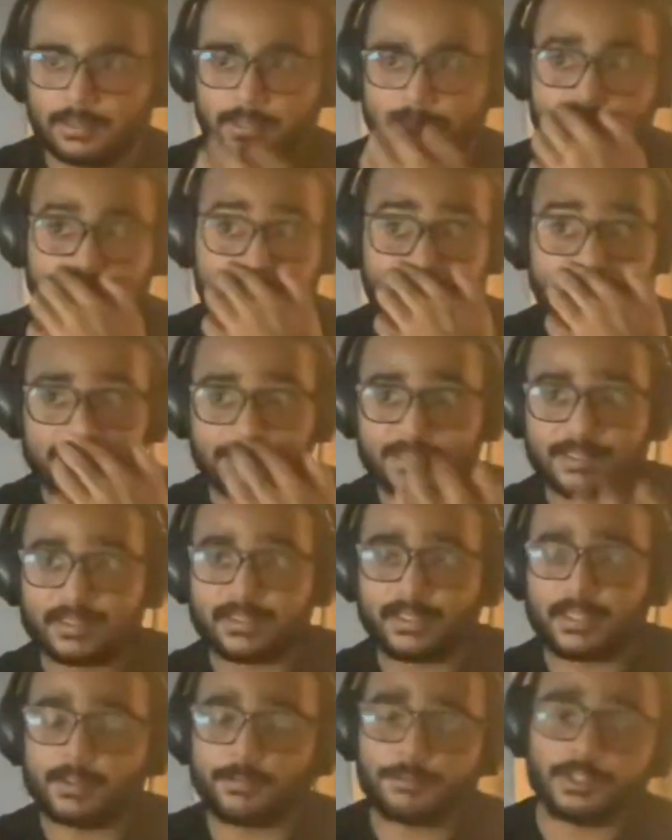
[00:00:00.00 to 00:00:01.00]
The
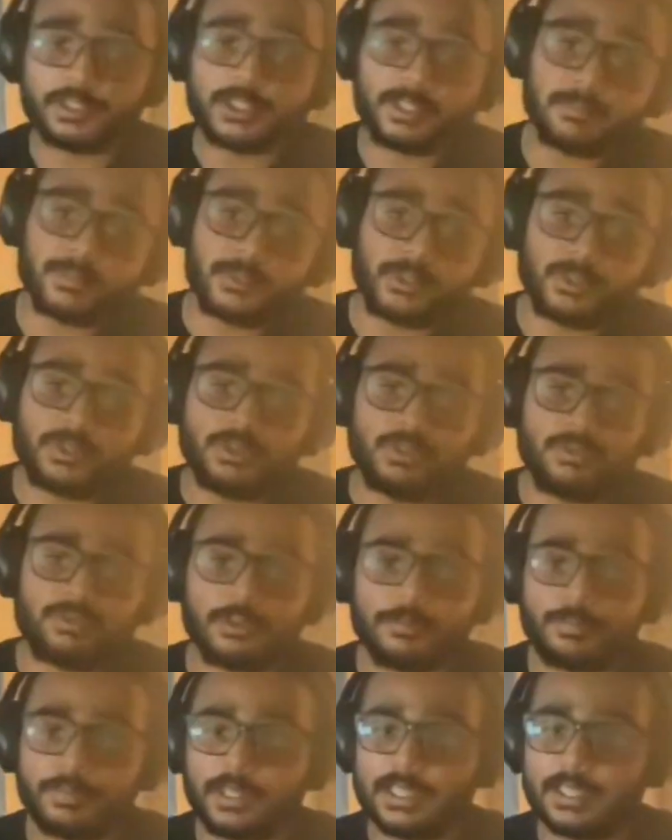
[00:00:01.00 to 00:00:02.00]
easiest thing for them to do
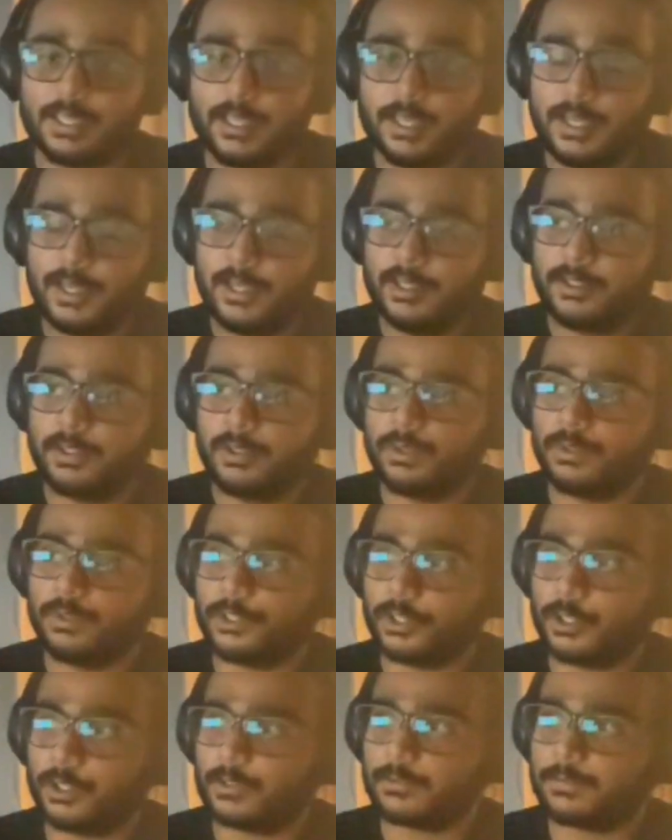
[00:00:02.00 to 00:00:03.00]
would be to
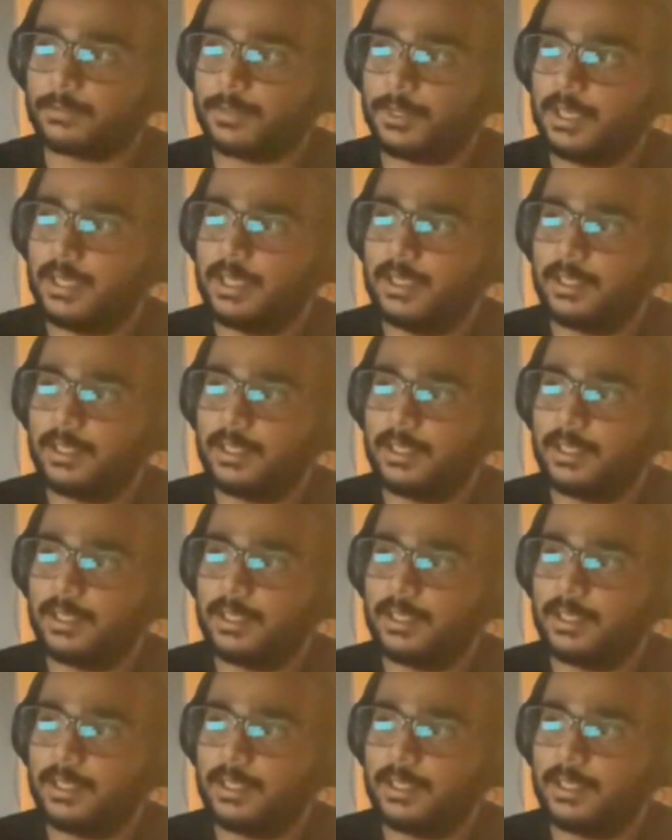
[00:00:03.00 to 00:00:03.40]
sort of